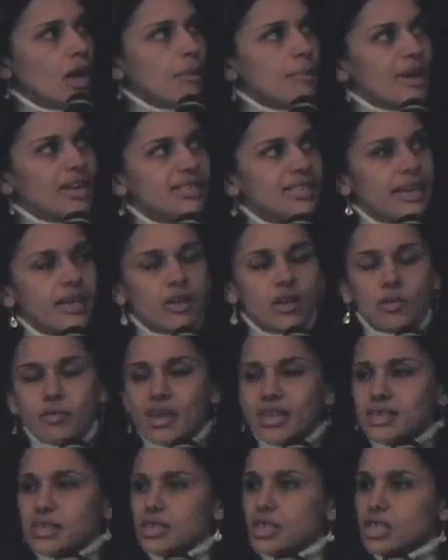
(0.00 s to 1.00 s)
My take-home
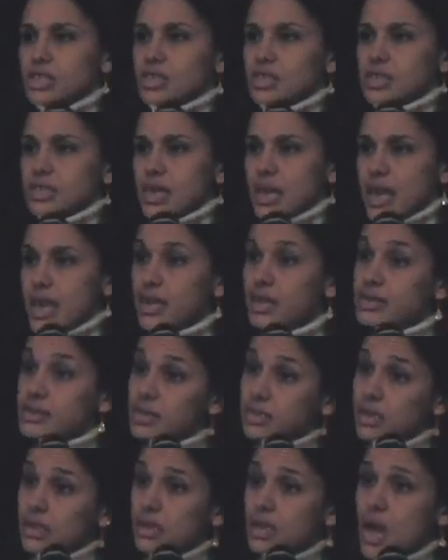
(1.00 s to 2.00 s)
message is today, it is
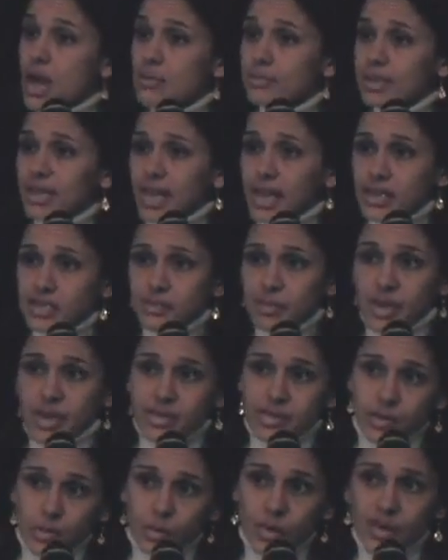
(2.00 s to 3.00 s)
a little complex
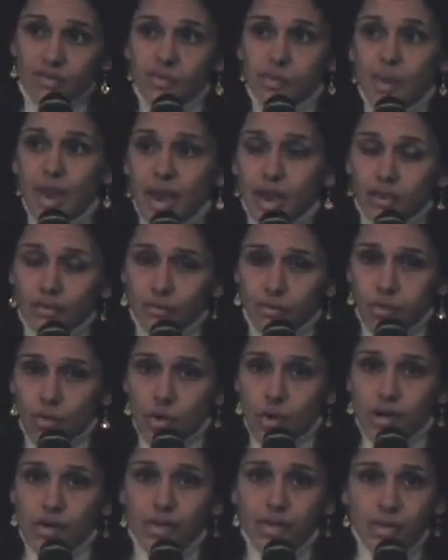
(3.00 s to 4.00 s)
because it weaves back and
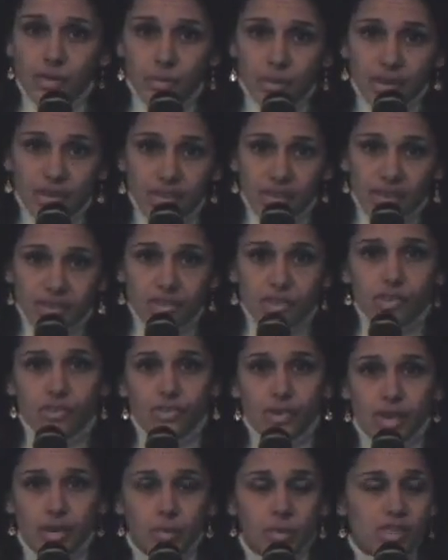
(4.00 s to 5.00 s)
forth with
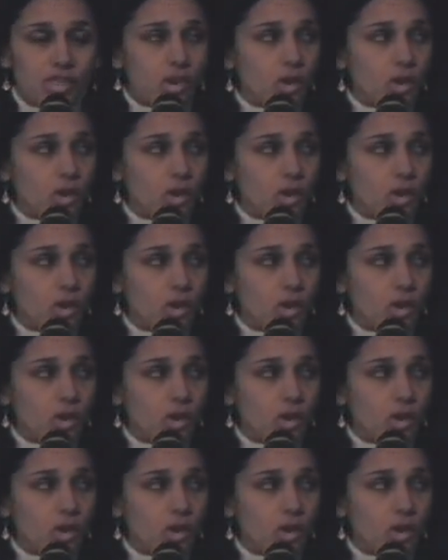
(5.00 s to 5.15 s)
history and what's